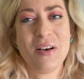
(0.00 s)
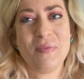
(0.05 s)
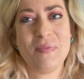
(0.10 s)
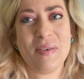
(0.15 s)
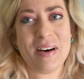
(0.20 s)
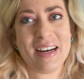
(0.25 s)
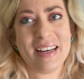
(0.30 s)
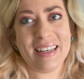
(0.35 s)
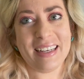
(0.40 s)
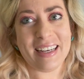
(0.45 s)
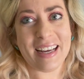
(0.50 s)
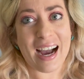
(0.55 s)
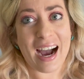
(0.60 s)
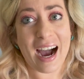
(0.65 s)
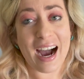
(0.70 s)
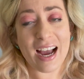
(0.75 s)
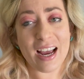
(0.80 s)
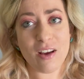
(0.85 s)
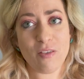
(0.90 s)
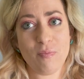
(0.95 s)
But
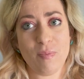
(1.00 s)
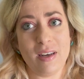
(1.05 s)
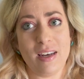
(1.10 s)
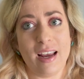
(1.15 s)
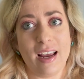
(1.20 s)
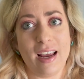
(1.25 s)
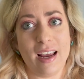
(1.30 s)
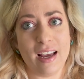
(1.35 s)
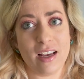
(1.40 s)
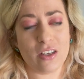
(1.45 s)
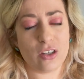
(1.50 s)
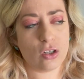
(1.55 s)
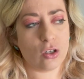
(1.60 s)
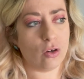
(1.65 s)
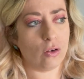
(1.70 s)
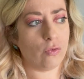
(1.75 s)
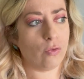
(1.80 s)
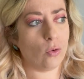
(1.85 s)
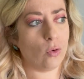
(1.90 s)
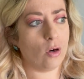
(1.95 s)
I have been asked
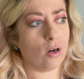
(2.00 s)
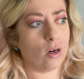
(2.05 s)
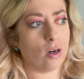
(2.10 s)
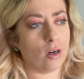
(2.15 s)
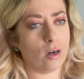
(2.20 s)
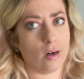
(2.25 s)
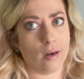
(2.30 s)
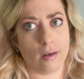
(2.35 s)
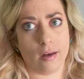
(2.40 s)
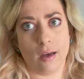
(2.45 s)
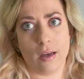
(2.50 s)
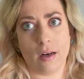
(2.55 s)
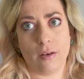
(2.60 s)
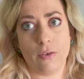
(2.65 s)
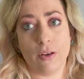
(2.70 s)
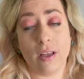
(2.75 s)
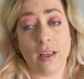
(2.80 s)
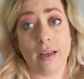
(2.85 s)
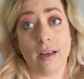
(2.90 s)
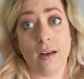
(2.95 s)
for, oh God, I
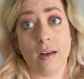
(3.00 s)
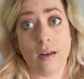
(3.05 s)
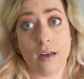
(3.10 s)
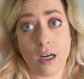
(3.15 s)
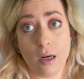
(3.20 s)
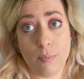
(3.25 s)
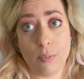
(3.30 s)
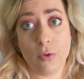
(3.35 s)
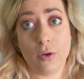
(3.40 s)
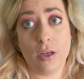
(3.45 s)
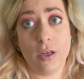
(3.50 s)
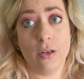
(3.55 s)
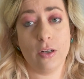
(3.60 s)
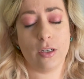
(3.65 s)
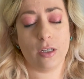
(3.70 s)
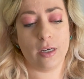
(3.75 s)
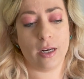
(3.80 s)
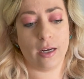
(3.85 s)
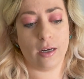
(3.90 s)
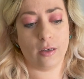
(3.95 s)
feel like a couple years
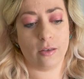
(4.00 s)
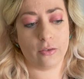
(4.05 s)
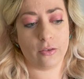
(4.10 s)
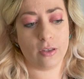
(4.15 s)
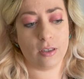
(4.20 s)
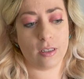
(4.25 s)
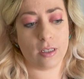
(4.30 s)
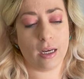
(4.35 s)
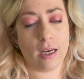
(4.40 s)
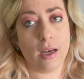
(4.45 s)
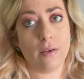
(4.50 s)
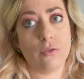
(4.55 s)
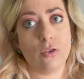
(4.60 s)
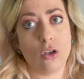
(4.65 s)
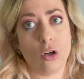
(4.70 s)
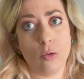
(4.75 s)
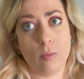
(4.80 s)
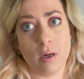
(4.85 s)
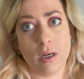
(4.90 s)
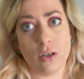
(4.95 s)
now, since I have
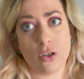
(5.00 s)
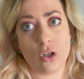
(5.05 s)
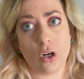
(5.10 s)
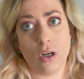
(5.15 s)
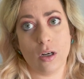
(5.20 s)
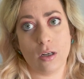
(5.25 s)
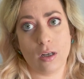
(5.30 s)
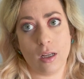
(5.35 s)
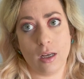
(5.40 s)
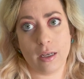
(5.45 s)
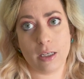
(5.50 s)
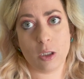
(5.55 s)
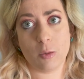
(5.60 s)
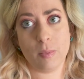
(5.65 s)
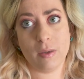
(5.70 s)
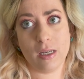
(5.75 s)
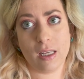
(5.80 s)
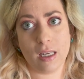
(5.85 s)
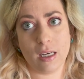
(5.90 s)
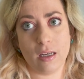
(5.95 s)
so much online
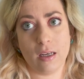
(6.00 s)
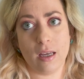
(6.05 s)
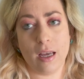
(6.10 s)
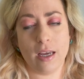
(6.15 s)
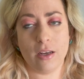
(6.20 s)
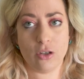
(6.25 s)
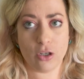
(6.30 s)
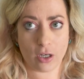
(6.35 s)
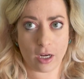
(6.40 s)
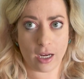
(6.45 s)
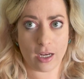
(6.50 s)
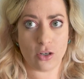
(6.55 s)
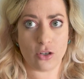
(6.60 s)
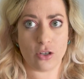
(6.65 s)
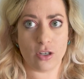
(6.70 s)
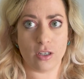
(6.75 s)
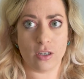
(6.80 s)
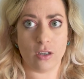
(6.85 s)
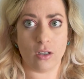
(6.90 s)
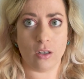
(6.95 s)
spinning
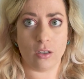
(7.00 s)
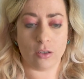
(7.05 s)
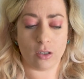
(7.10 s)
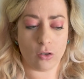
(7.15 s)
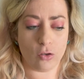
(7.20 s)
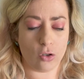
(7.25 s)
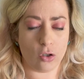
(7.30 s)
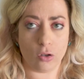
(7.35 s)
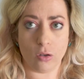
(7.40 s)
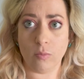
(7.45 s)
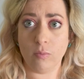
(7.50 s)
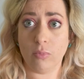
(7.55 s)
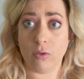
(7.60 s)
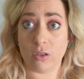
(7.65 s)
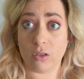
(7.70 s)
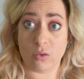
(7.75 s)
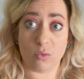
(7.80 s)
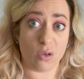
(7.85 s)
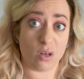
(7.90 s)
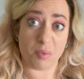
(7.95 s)
education on YouTube, which
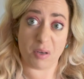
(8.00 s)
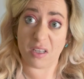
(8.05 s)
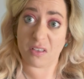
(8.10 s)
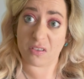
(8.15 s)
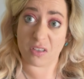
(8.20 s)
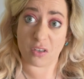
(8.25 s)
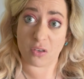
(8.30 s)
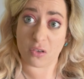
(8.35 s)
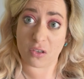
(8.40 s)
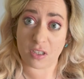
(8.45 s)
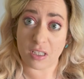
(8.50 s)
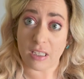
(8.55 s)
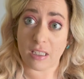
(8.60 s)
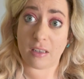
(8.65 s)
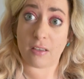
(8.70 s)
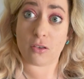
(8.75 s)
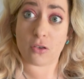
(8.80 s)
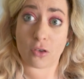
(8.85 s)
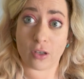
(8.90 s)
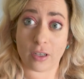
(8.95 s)
is where I'm guessing you're seeing
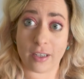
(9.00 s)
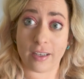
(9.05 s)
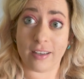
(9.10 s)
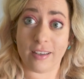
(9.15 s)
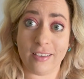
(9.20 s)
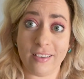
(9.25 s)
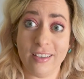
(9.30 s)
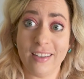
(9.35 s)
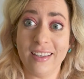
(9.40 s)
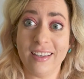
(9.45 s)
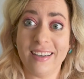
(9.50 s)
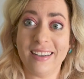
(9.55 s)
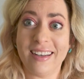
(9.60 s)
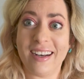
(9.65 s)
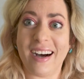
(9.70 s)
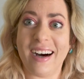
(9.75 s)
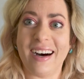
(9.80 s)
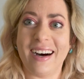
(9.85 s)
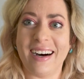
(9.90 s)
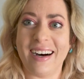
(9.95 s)
this right now.
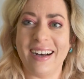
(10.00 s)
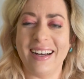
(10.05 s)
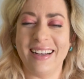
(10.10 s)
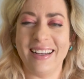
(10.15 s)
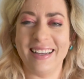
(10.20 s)
Uh,